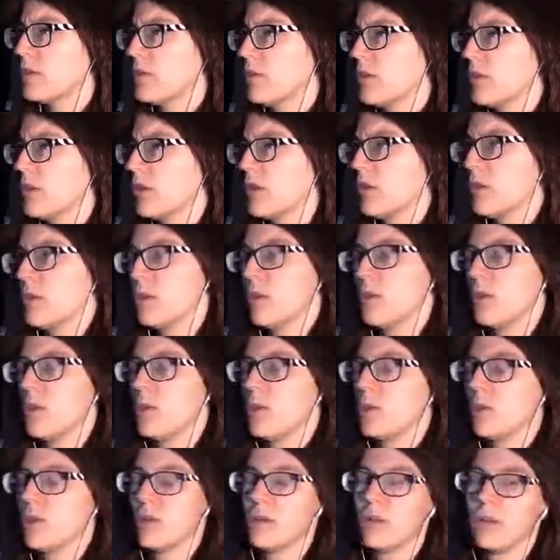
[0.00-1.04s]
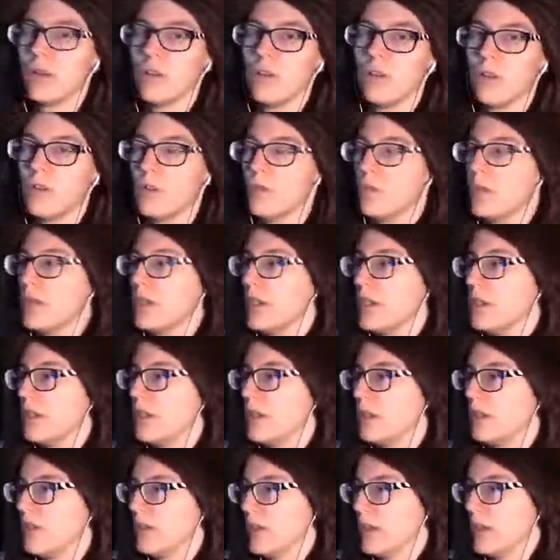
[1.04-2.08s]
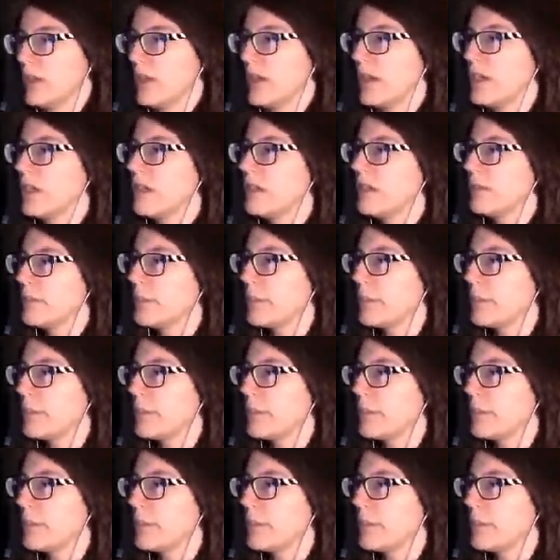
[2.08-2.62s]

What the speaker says: run all over there again.